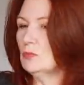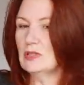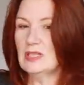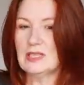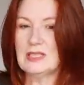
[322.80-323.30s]

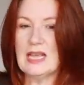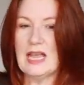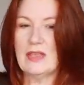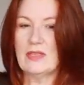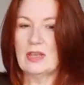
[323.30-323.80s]
wanted to
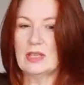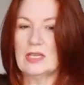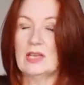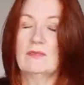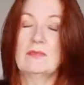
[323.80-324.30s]
say
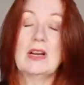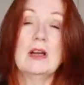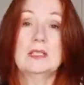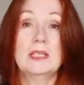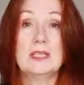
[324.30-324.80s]
that in
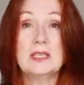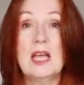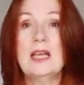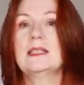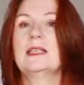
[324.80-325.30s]
regard to
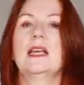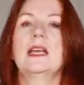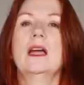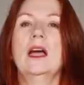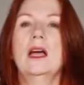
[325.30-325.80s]

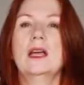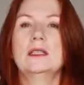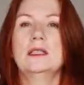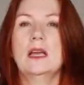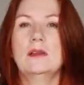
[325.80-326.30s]
sizing, her
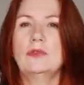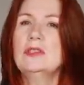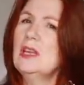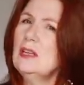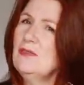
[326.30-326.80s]
si- well,
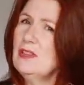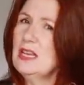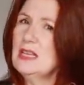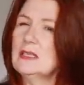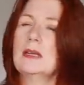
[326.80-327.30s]
certainly for
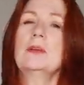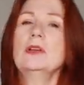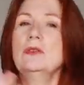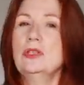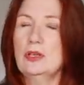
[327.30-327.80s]
these, and I'm going
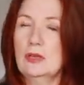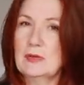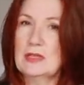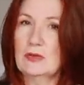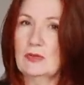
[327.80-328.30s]
to assume
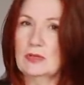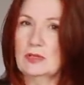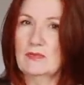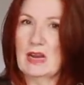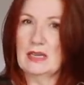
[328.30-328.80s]
it's across
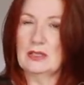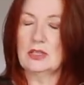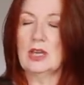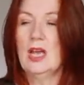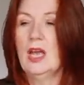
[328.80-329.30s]
the
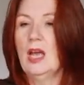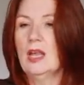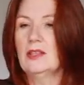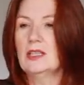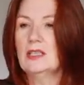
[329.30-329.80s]
range,
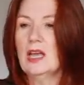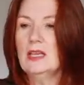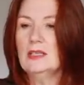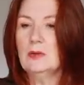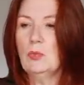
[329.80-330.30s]
the
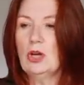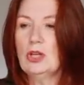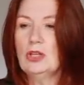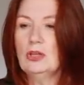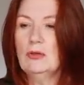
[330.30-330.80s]
sizing were
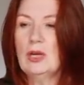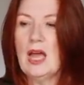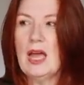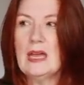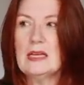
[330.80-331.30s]
U
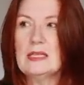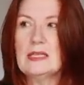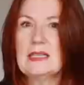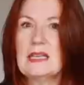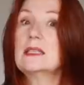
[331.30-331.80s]
K
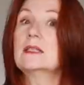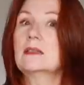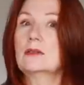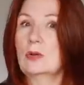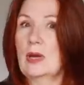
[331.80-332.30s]
six
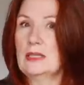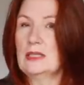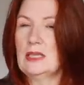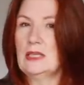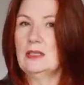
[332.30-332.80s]
to
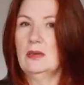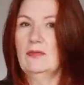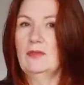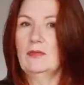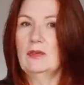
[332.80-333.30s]
twenty. So
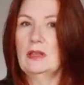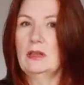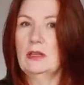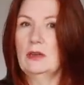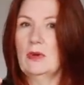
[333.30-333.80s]
if you're in
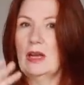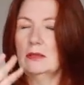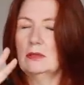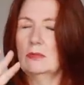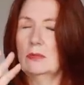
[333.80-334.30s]
the U
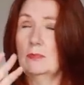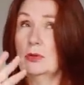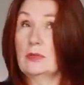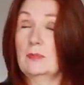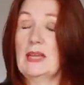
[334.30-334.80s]
S or
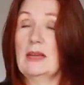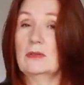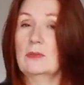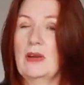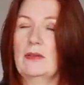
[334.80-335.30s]
possibly
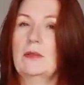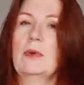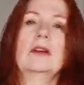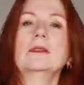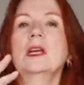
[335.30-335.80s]
elsewhere in the
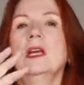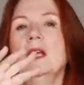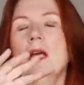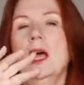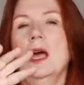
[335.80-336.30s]
world,
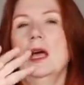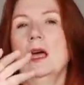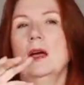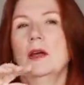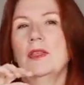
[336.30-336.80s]

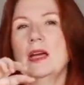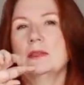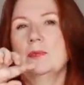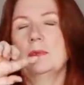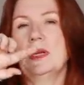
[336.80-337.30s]
uh,
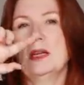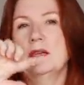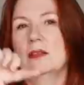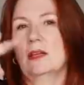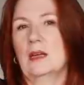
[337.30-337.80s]
that's probably
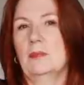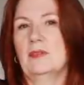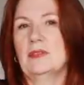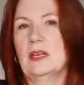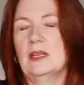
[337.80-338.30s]
another couple
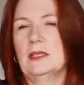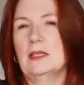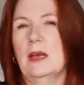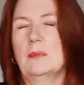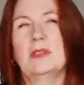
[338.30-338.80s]
of sizes
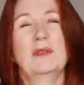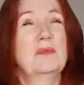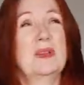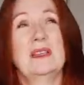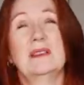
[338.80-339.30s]
up. So
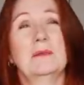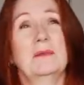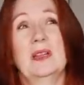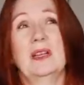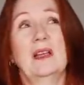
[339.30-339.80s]
it'd be
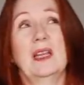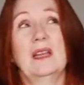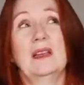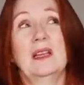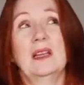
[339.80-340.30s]
something like
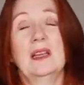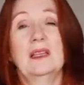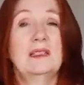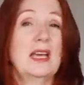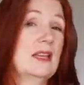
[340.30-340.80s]

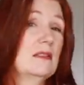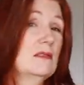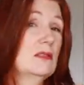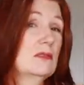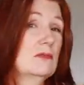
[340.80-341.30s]
ten
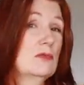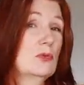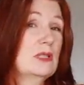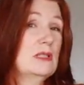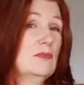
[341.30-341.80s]
to
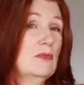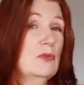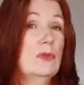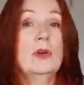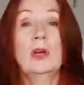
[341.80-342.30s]

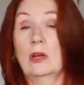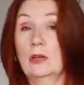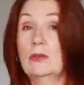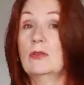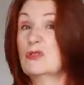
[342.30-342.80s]
twenty-four.
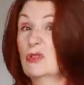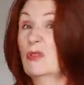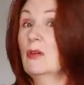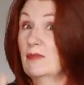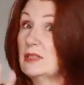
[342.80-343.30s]
Not
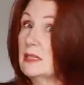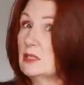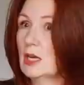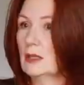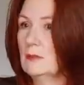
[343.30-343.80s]
sure. Obviously,
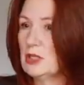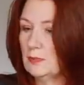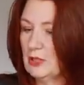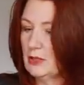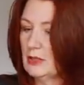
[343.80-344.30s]
check the
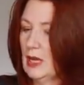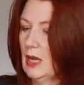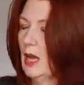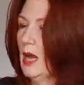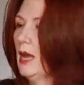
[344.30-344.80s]
measurements.
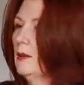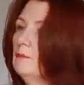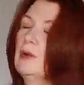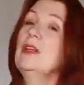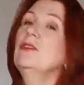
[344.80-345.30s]

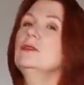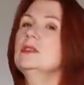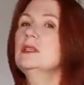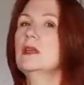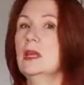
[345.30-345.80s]
Um, but I thought
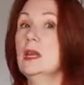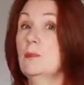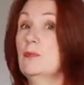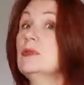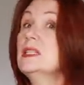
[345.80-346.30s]
it was a you
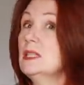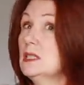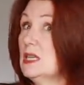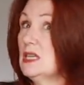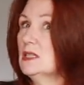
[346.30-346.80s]
know pretty
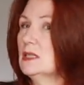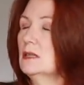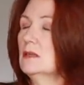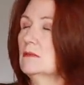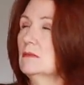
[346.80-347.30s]

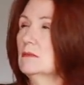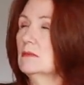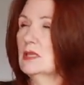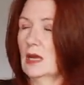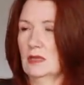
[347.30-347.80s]
decent
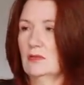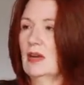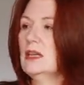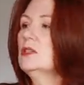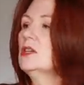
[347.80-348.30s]
size
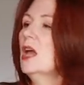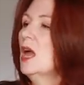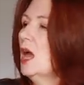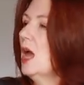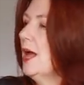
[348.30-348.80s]
range.
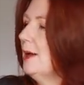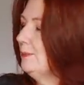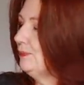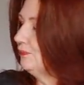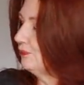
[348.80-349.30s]

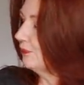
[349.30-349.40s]
Um,